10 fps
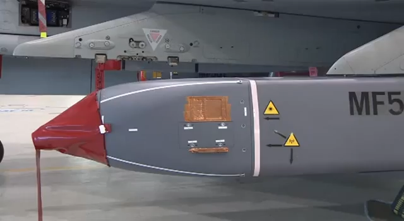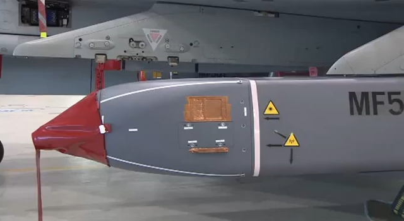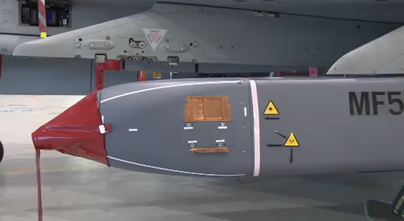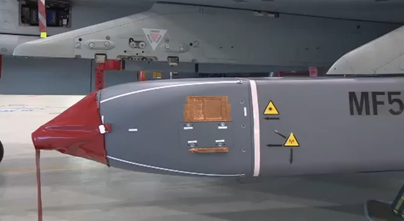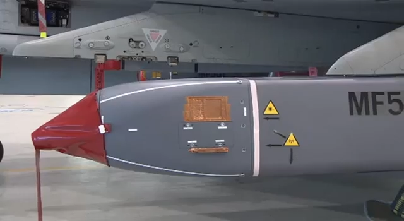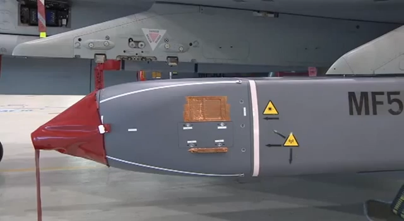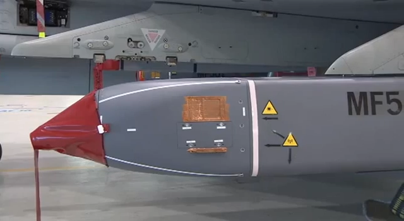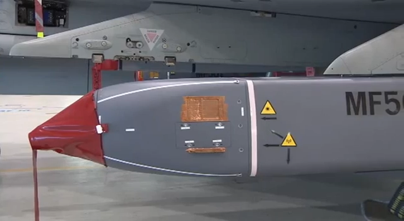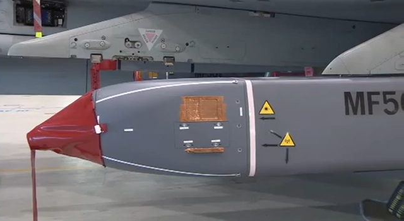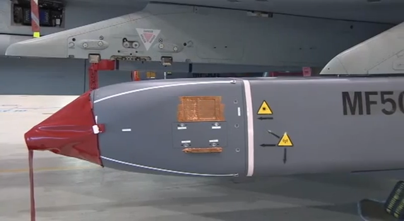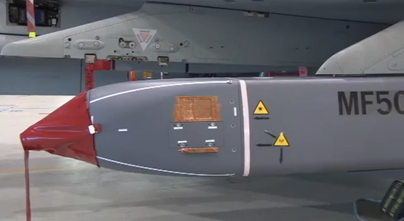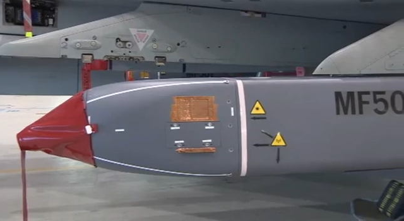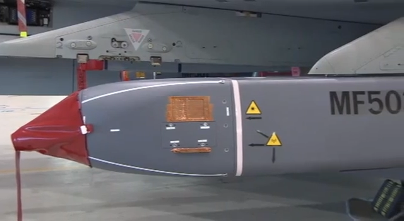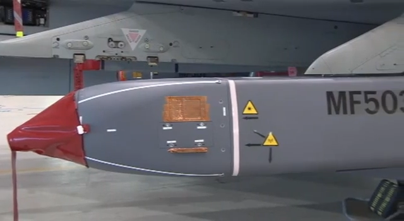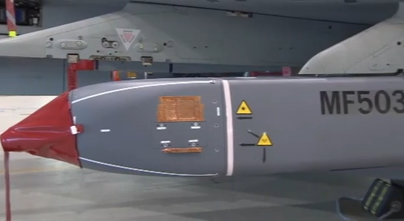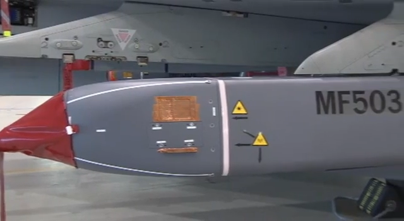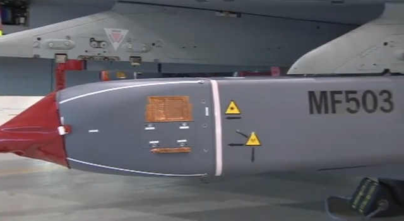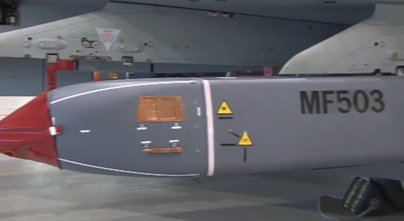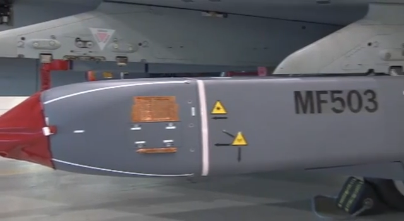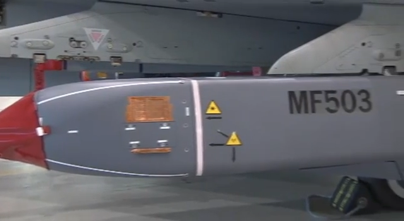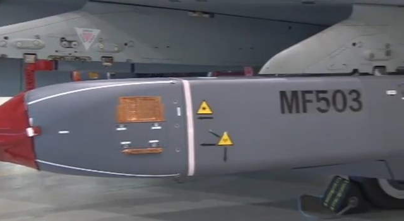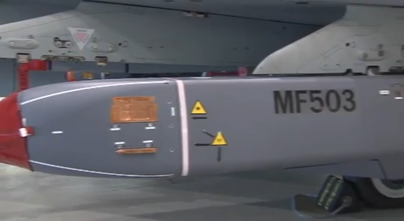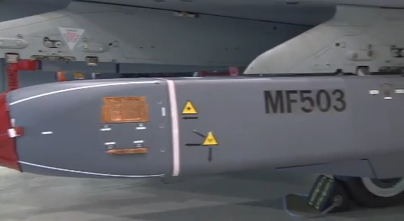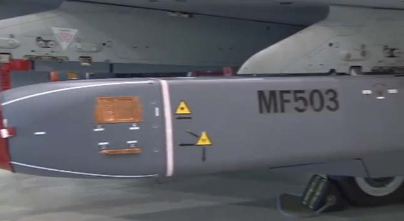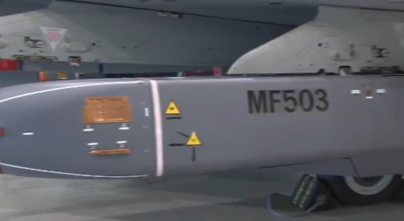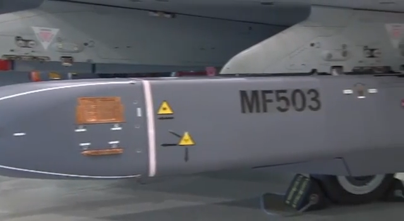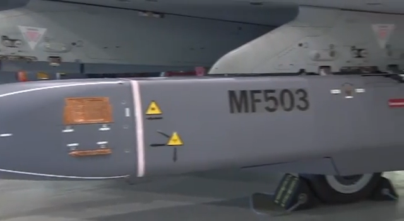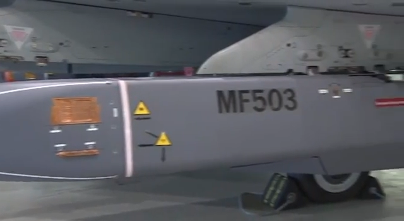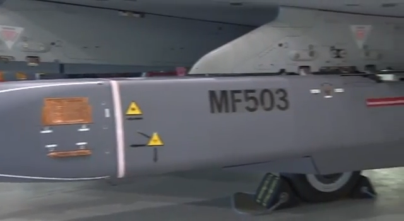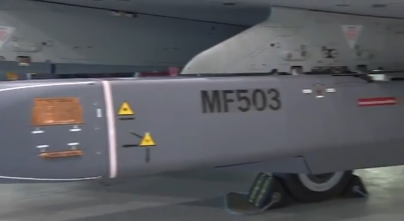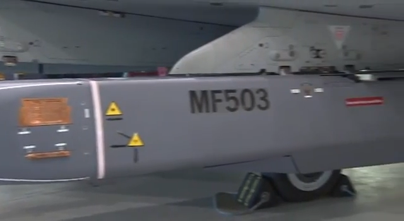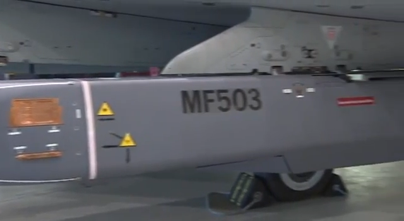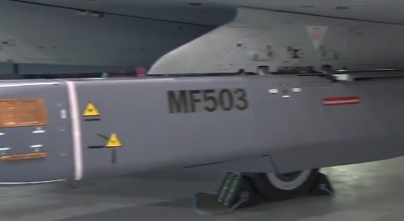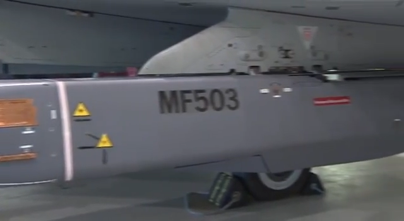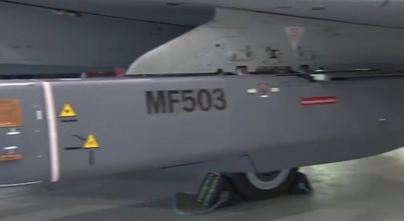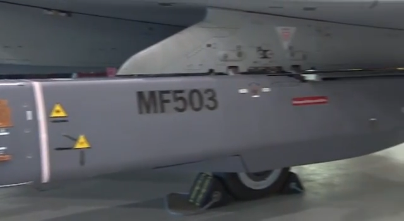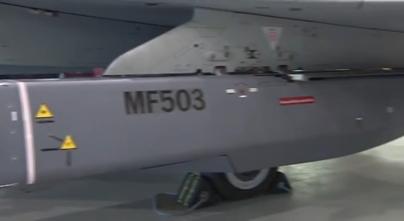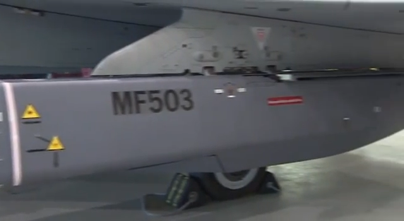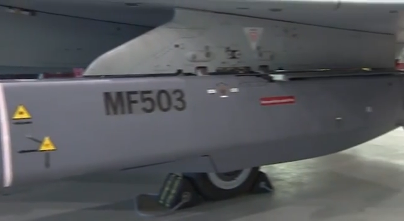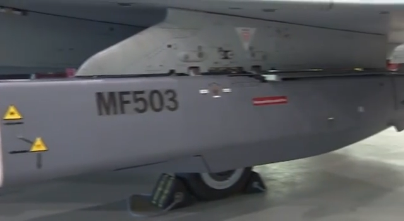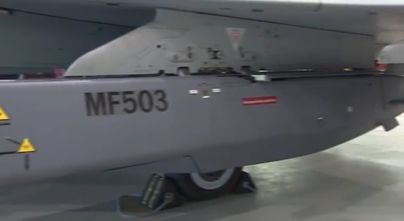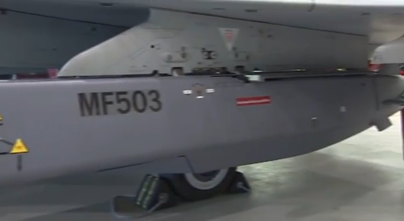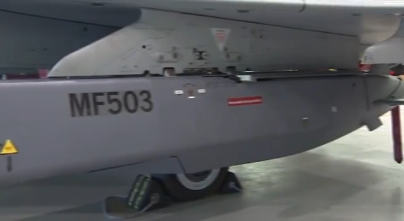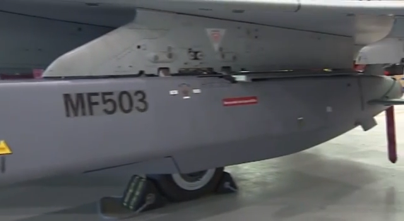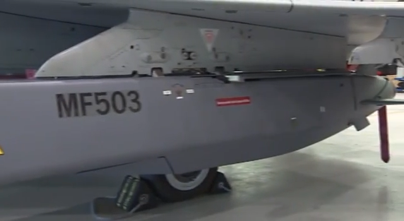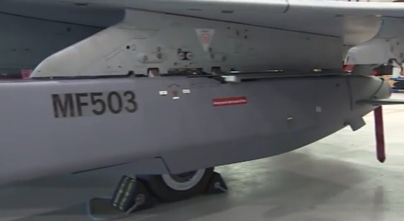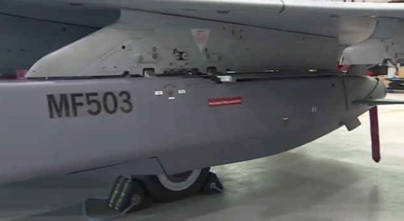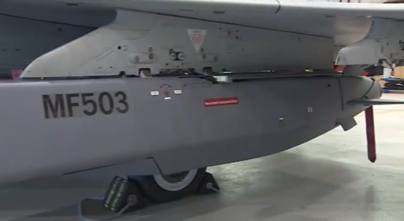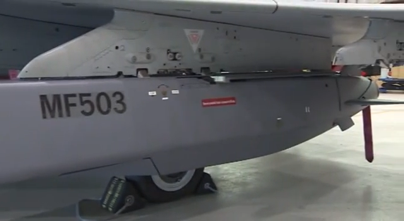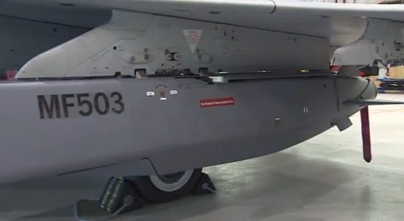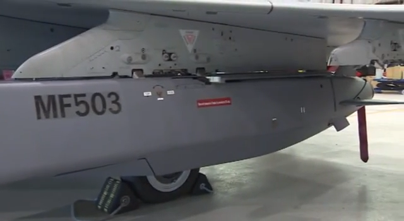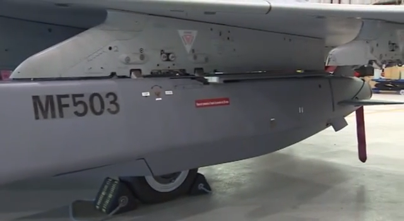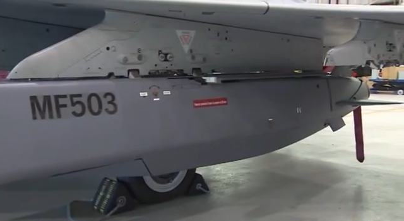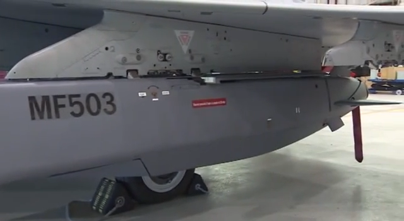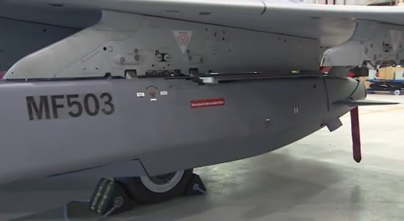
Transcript: Nobody's mouth can be seen.